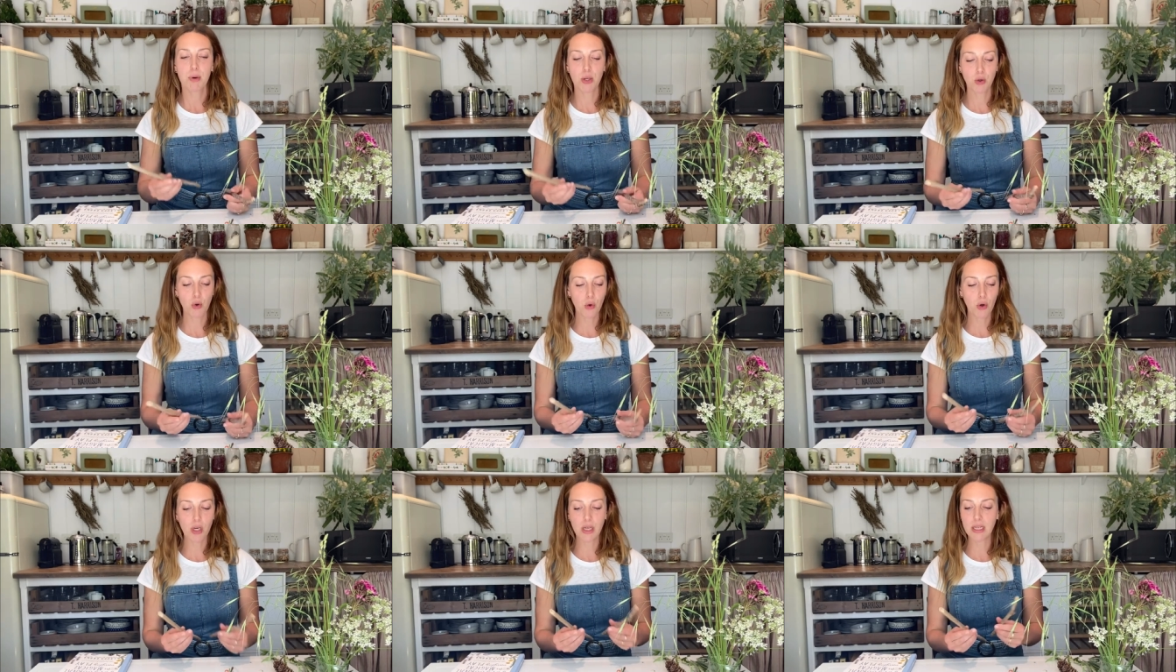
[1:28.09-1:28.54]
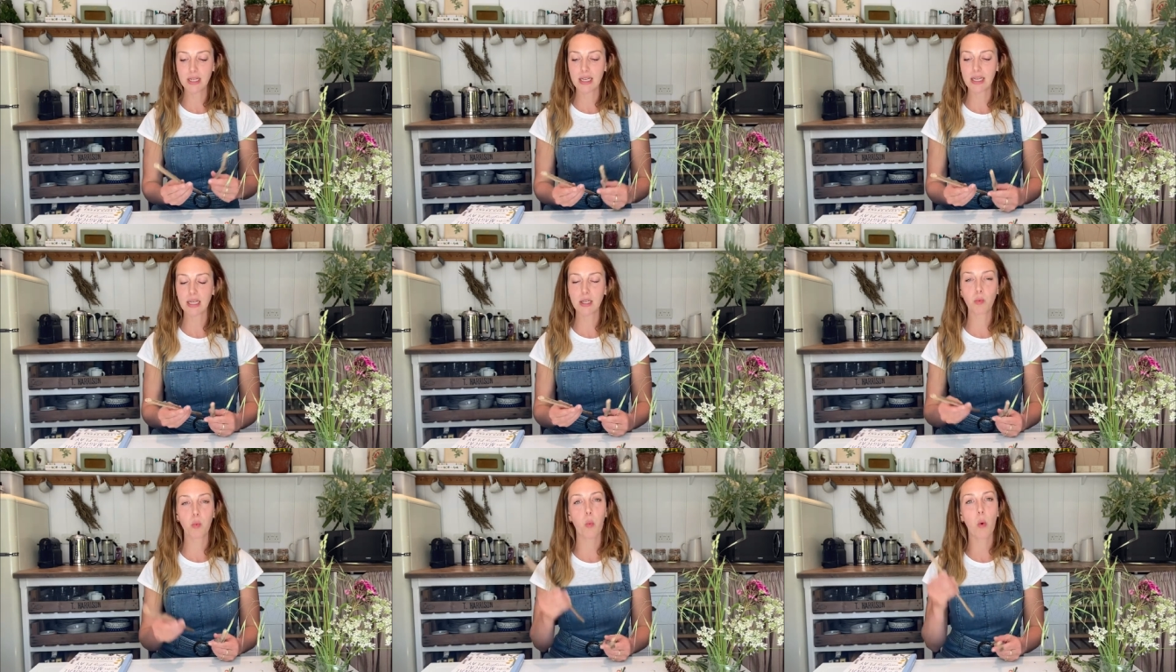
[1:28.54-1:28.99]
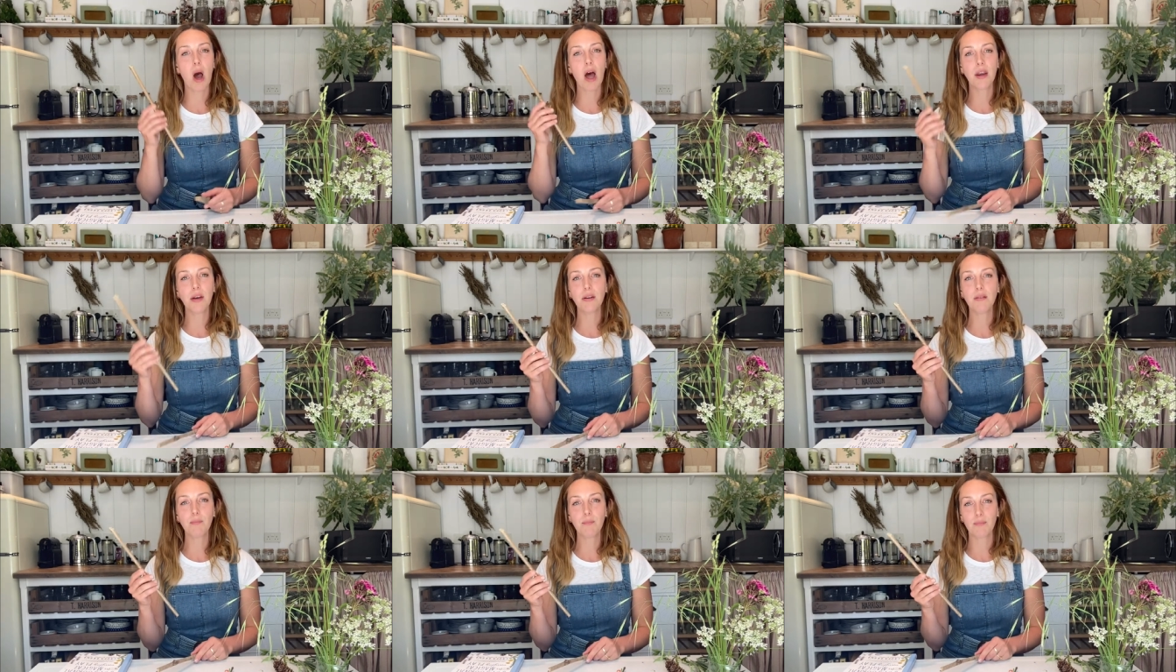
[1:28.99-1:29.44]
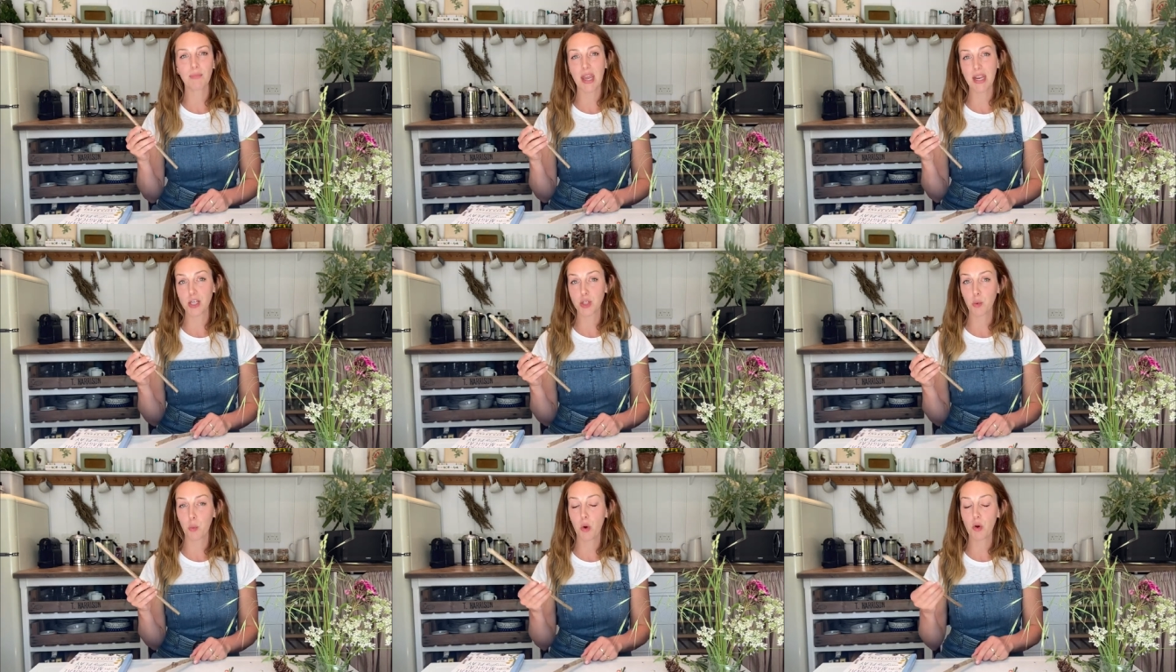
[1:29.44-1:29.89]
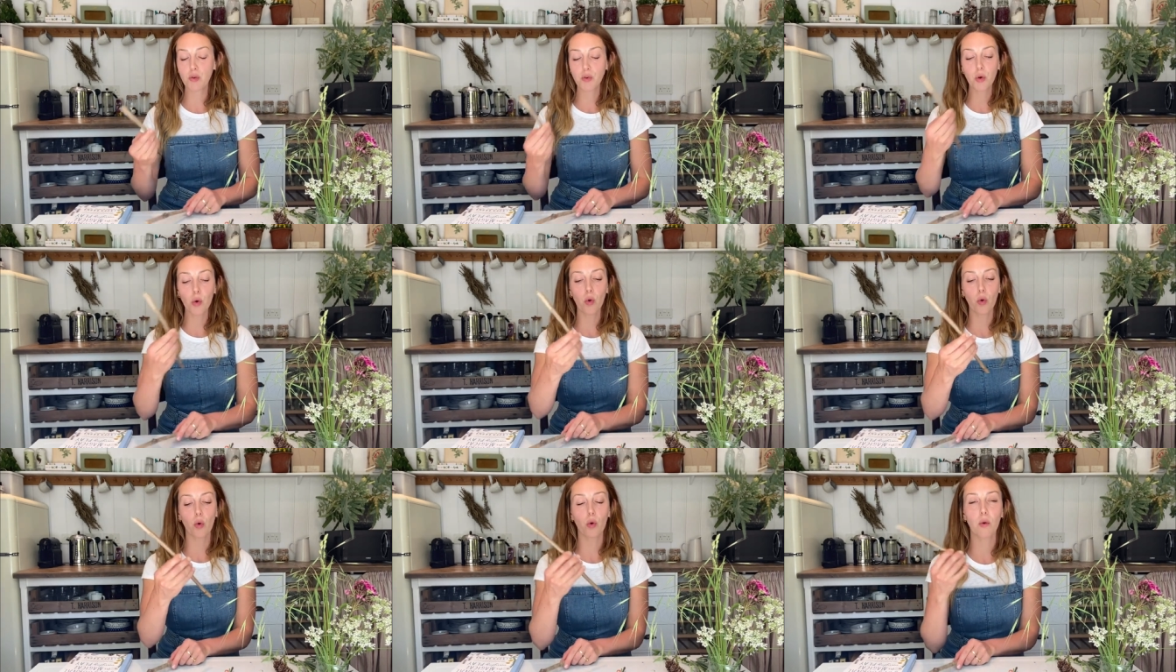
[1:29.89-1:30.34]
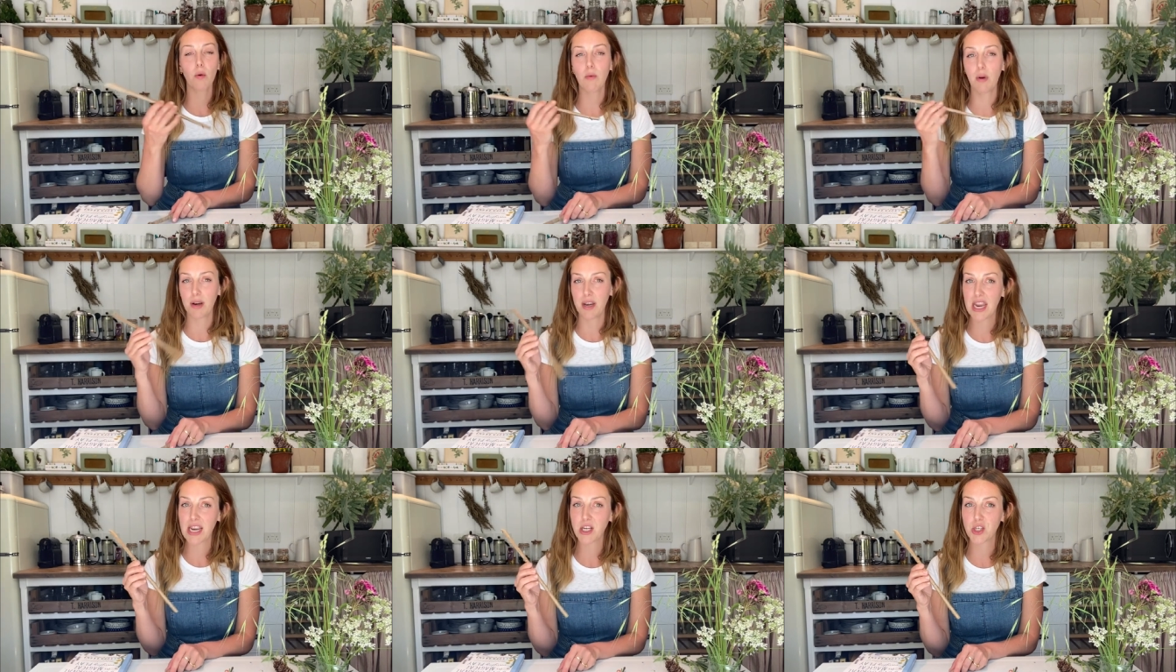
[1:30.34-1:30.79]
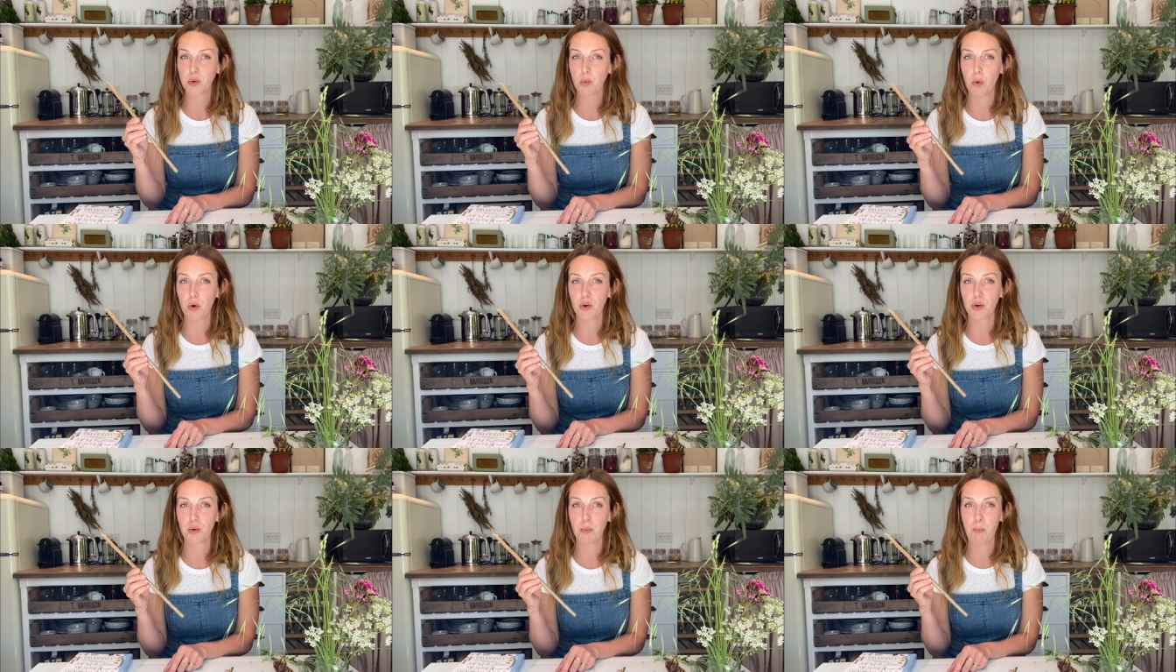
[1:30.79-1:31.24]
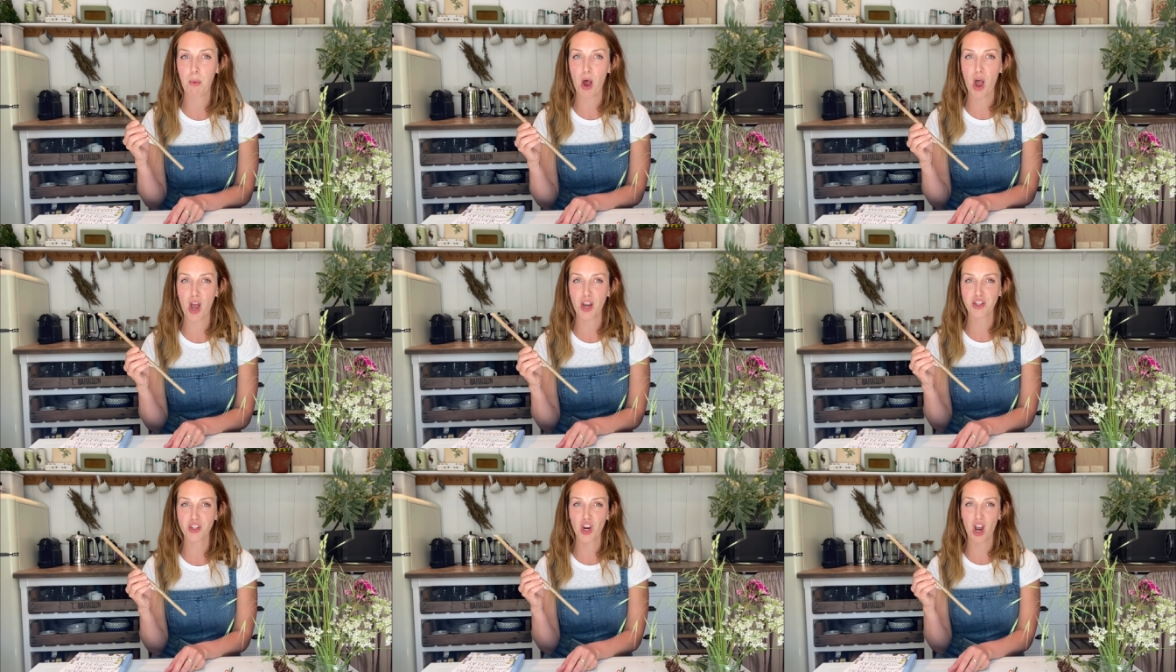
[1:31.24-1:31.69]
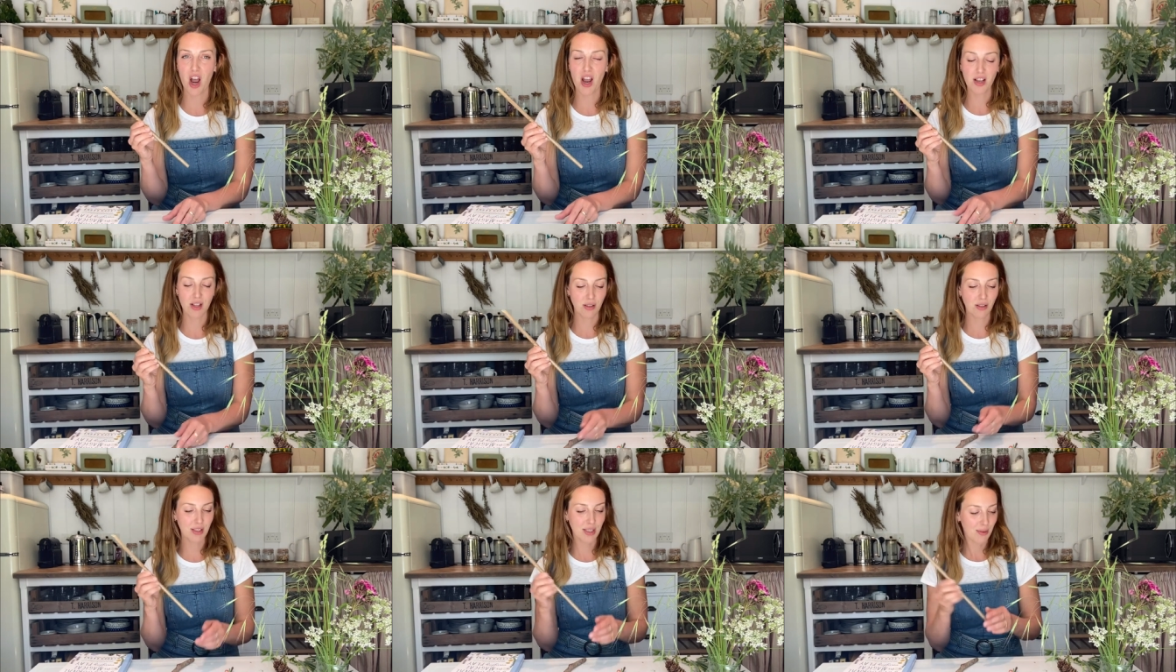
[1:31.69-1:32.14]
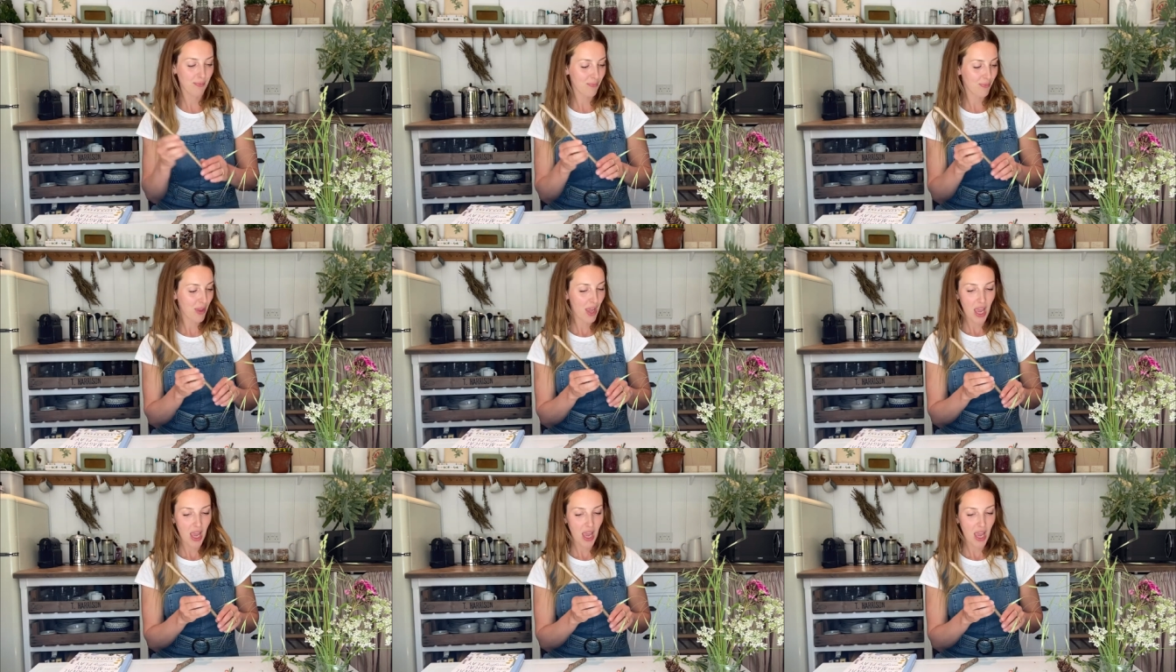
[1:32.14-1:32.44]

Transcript: But you're going to need one nature wand or a nature wand per child.